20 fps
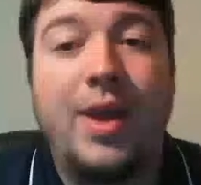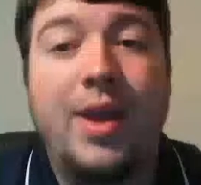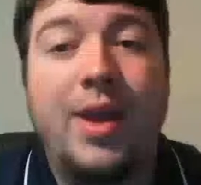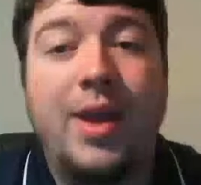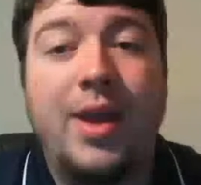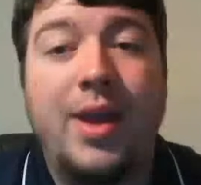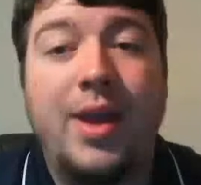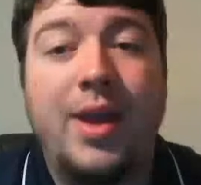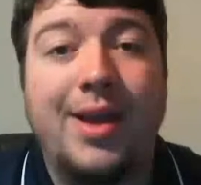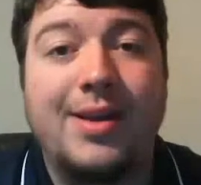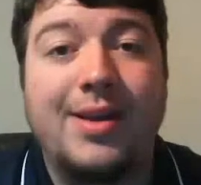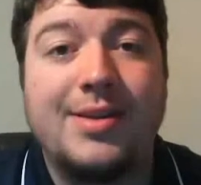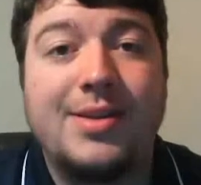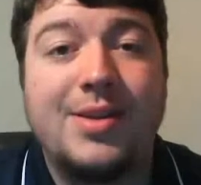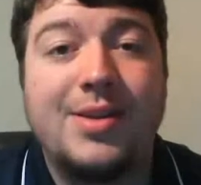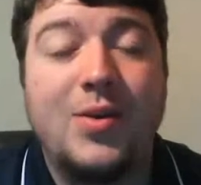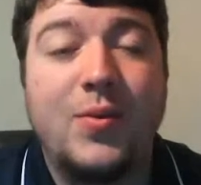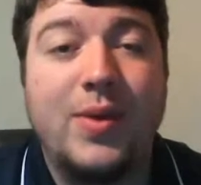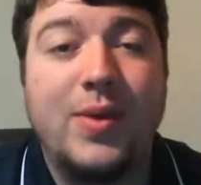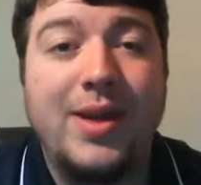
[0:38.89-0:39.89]
Okay,
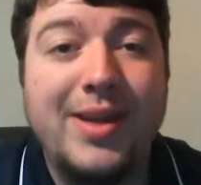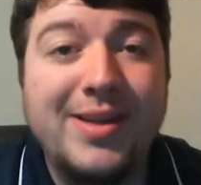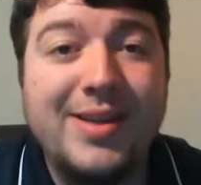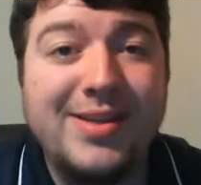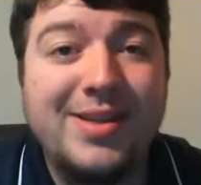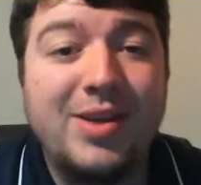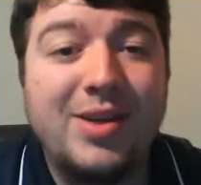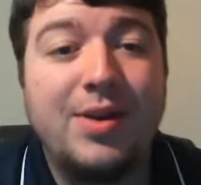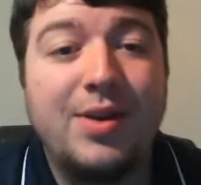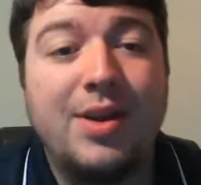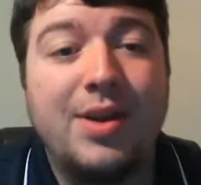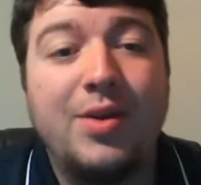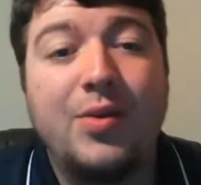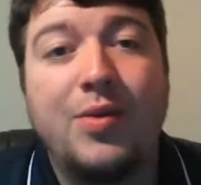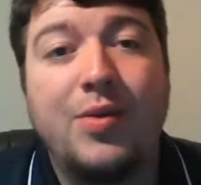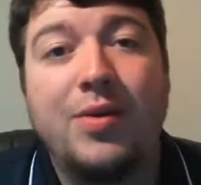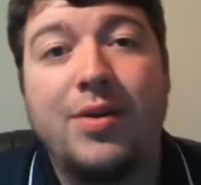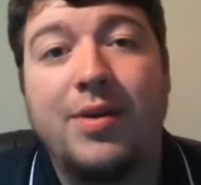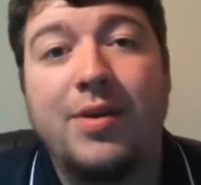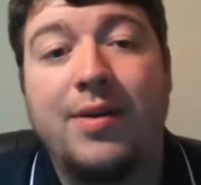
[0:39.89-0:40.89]
so is there a
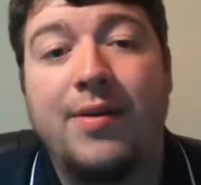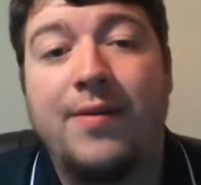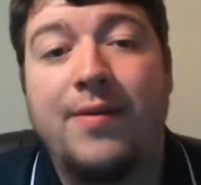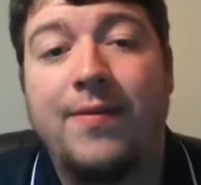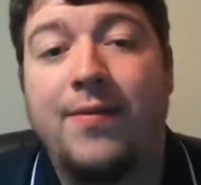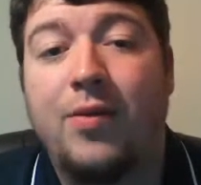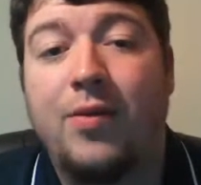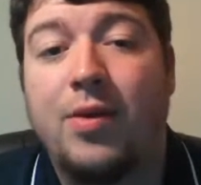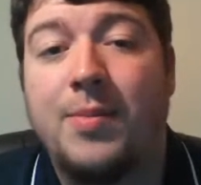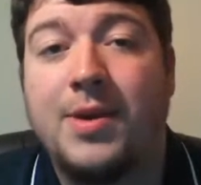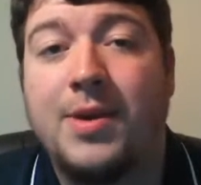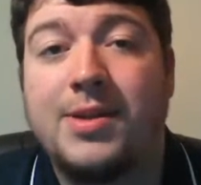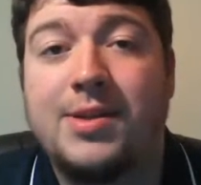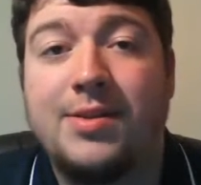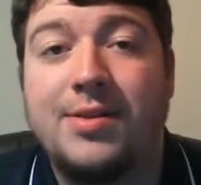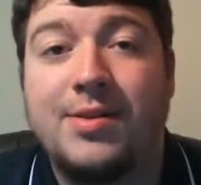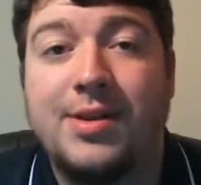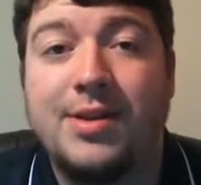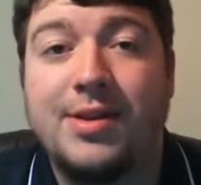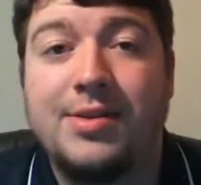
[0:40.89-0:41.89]
cure for
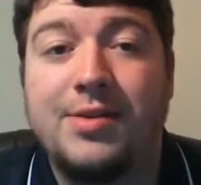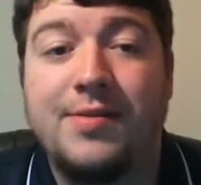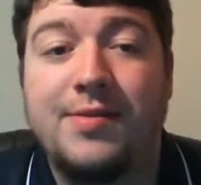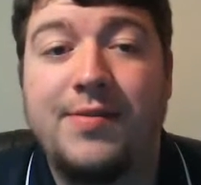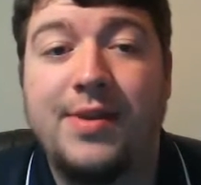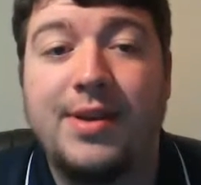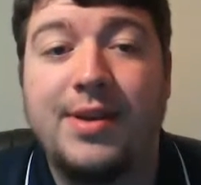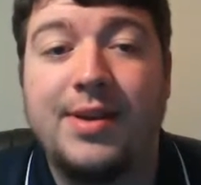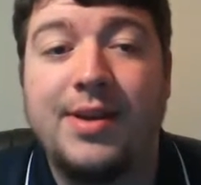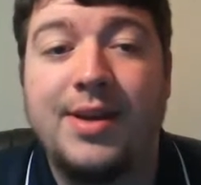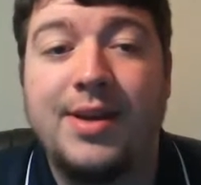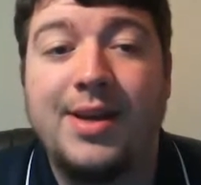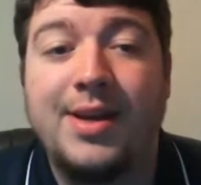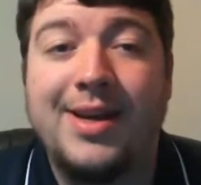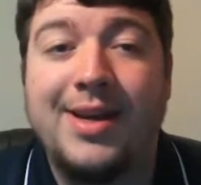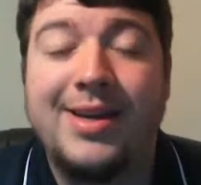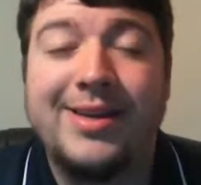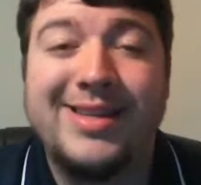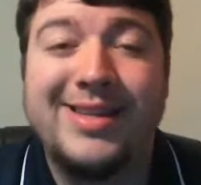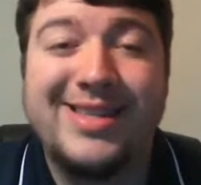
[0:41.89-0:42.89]
muscular dystrophy?
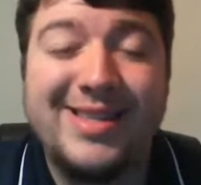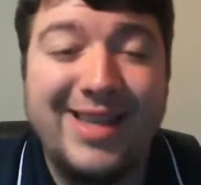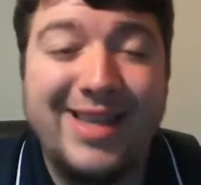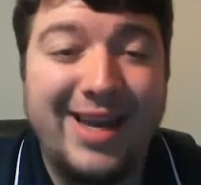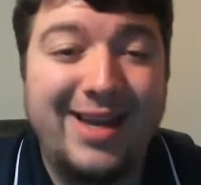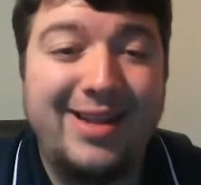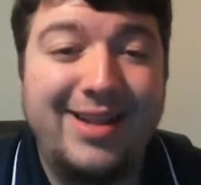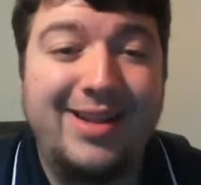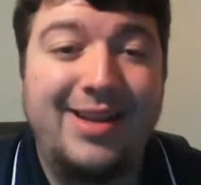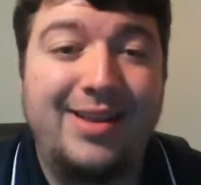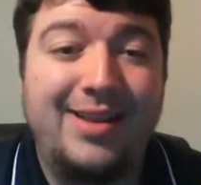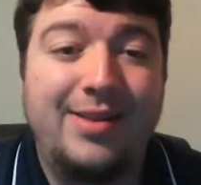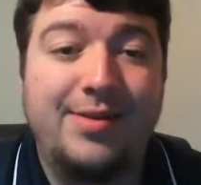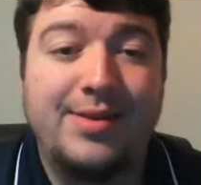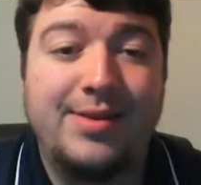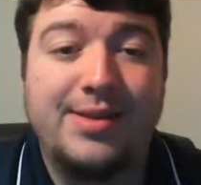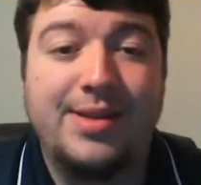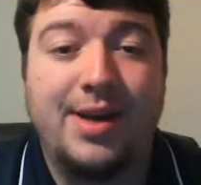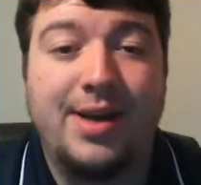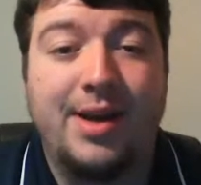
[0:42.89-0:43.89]
Sadly, there
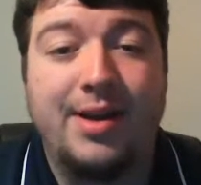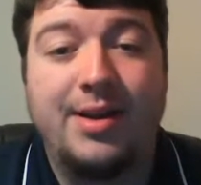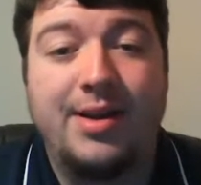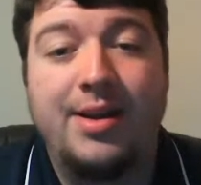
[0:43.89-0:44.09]
is not.